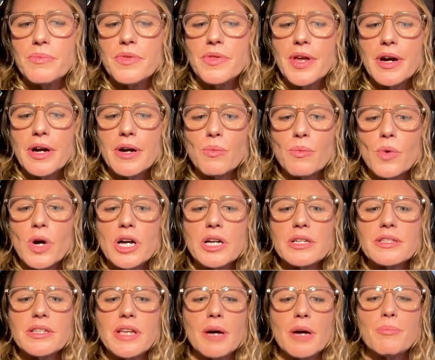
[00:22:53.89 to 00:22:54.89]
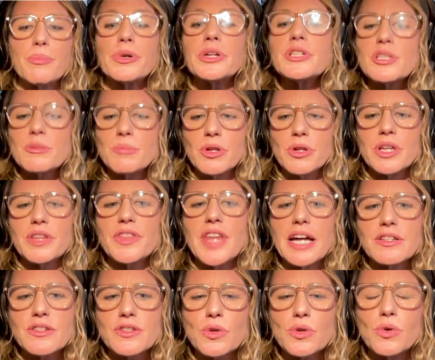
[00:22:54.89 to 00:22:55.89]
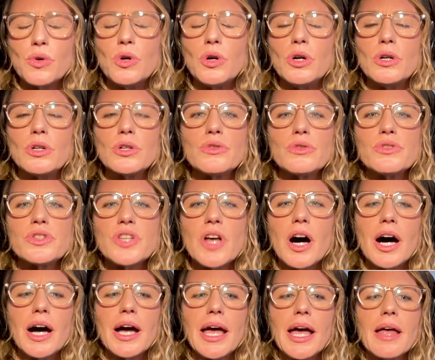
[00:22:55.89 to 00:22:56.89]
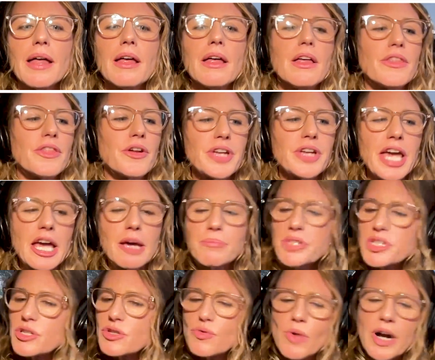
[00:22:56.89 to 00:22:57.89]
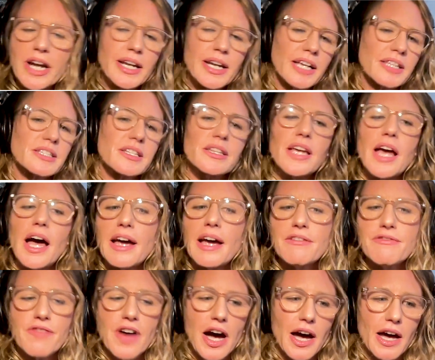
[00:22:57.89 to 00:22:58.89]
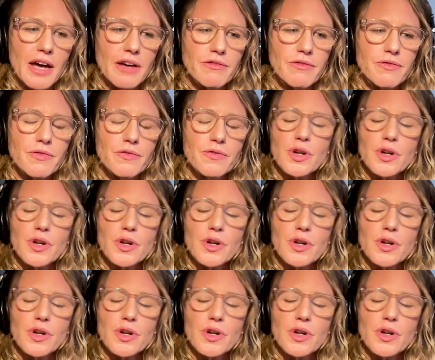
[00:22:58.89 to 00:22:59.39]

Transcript: There was a principal at that school who saw their campus is right next to the I-5.